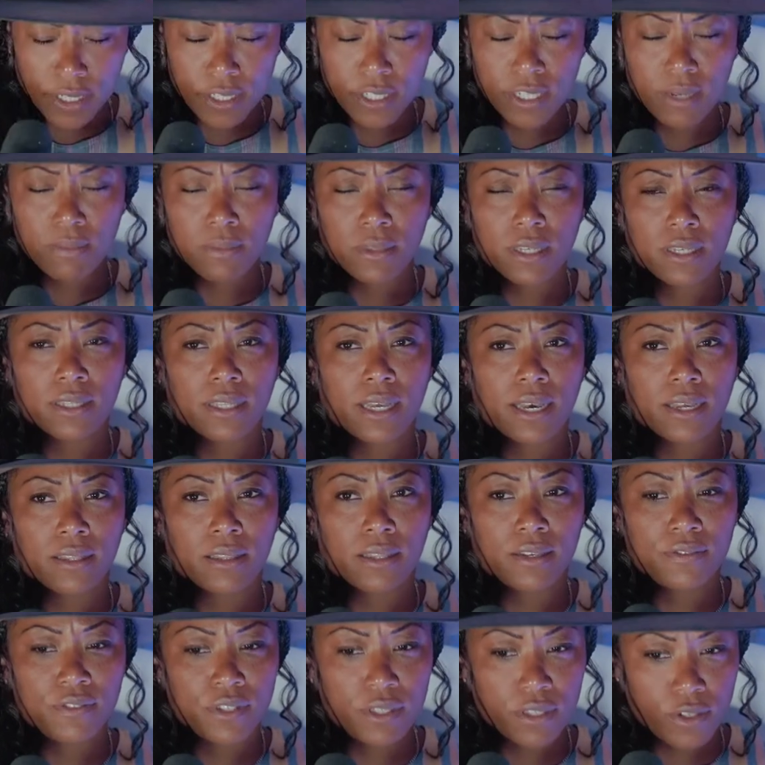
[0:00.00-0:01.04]
it's something that
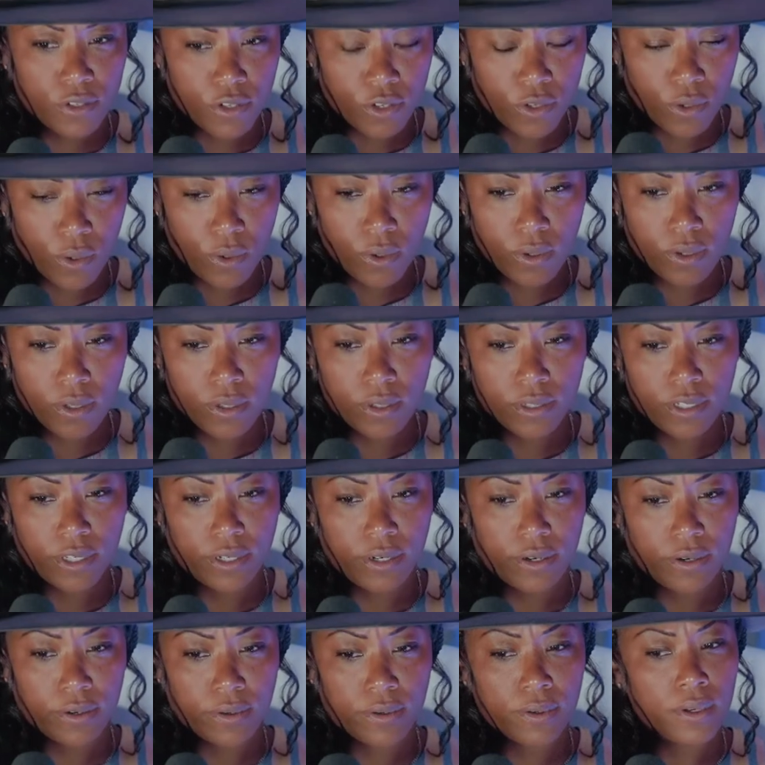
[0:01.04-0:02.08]
lives in the soul. You
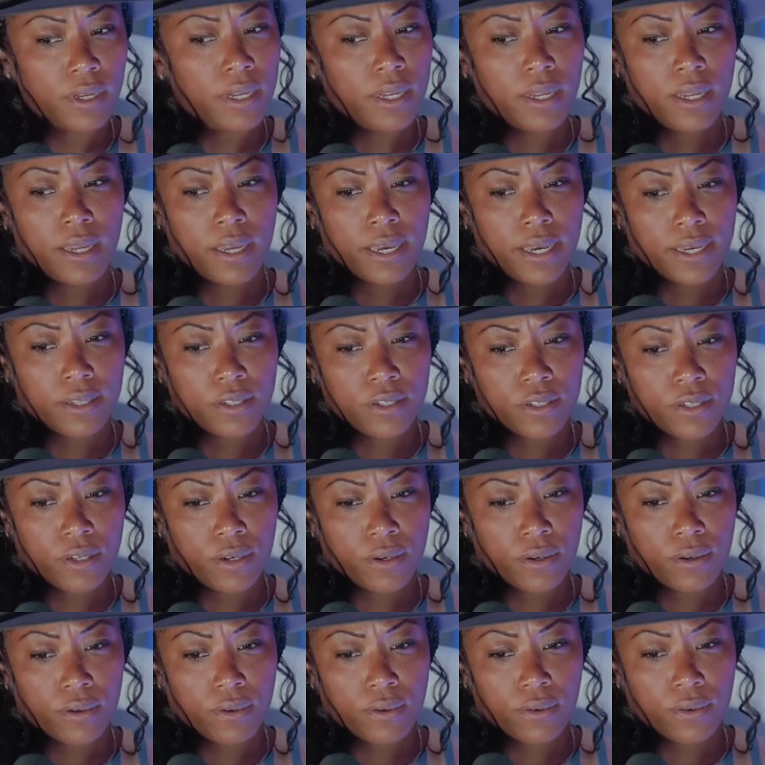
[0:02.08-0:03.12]
know, and
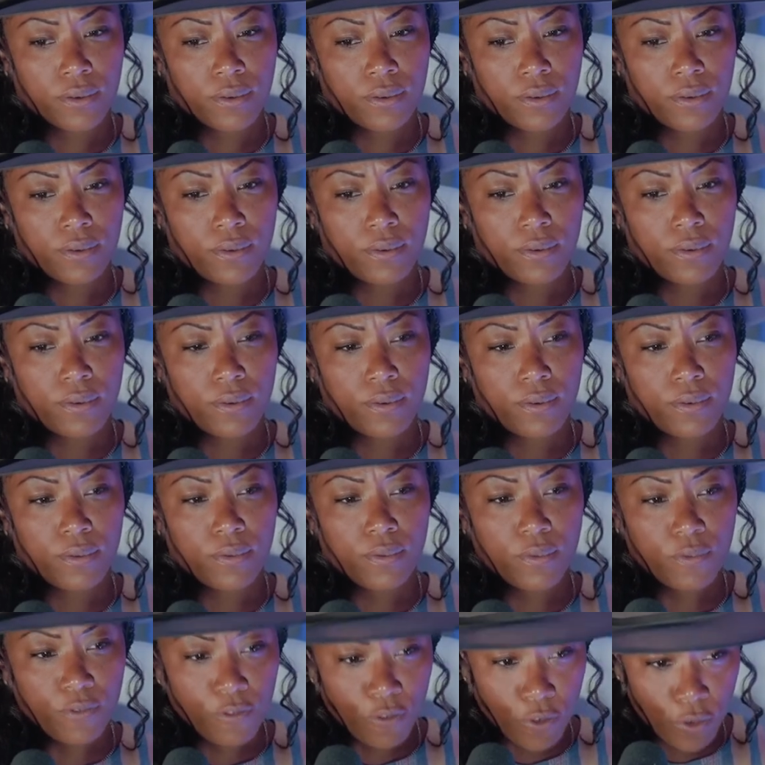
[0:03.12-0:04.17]
so
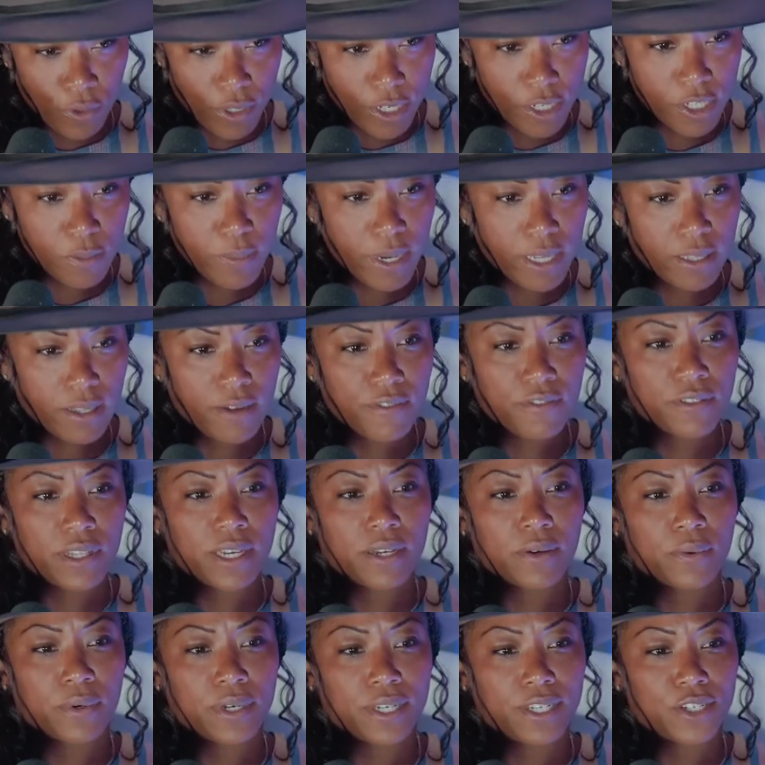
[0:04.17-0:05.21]
food is my love
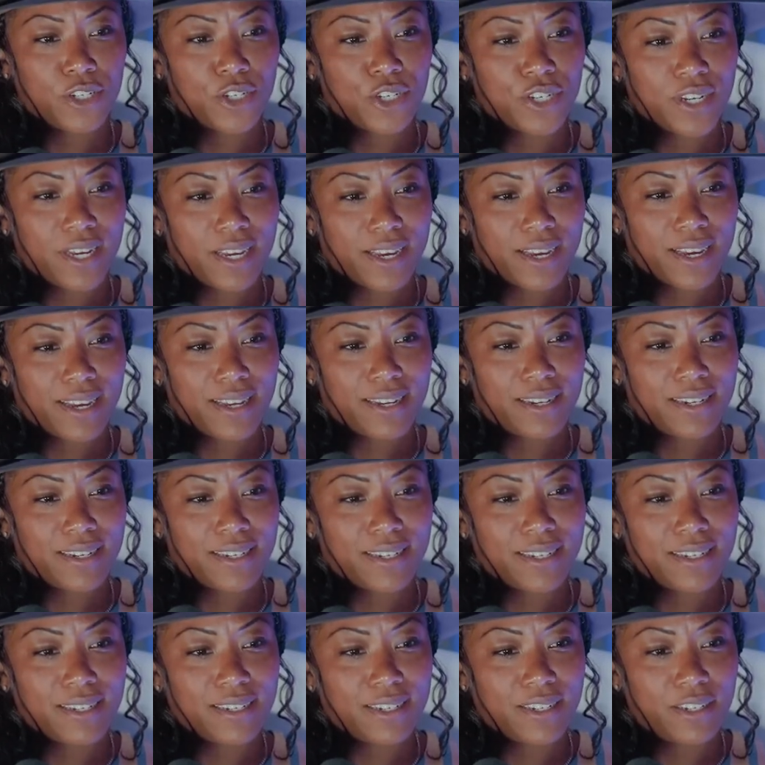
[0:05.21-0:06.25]
language.
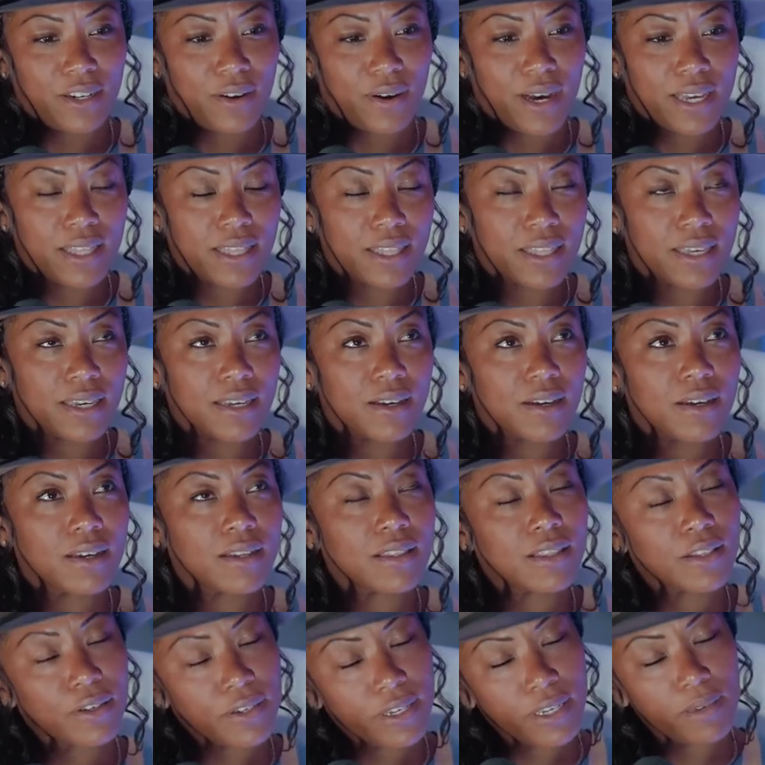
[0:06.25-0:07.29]
And, you know, I think
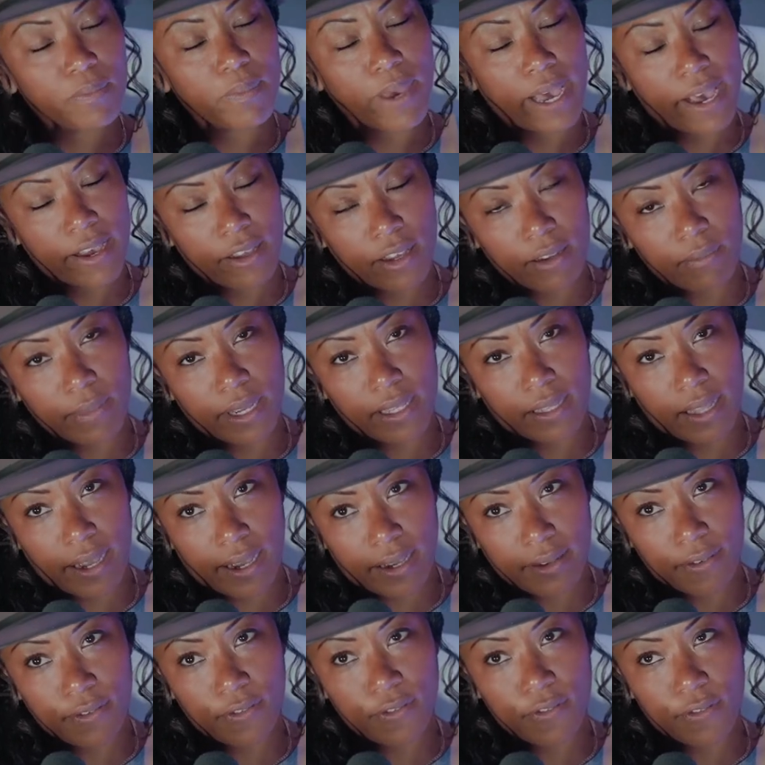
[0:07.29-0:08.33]
looking back on my
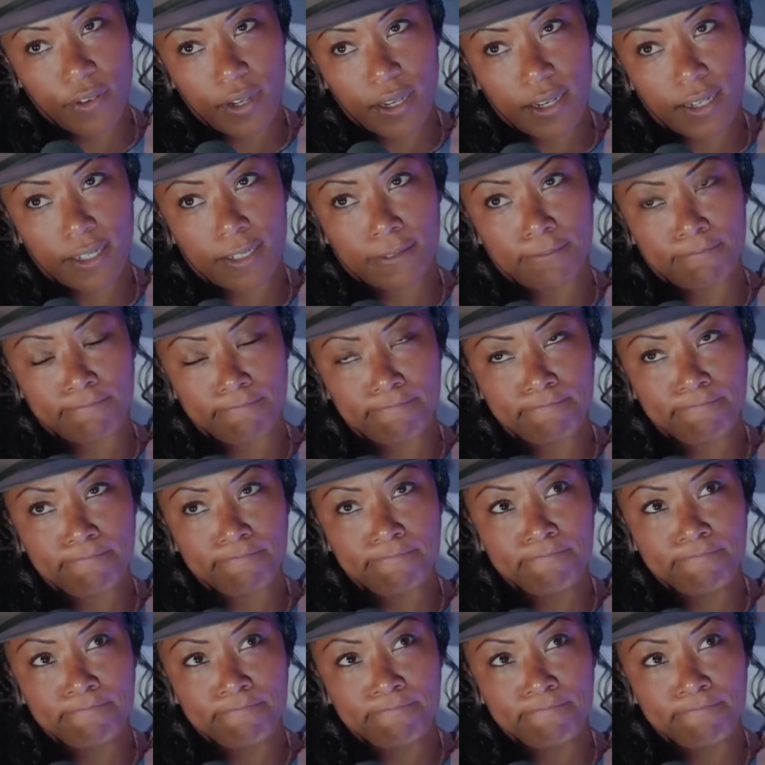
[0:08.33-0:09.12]
life, um,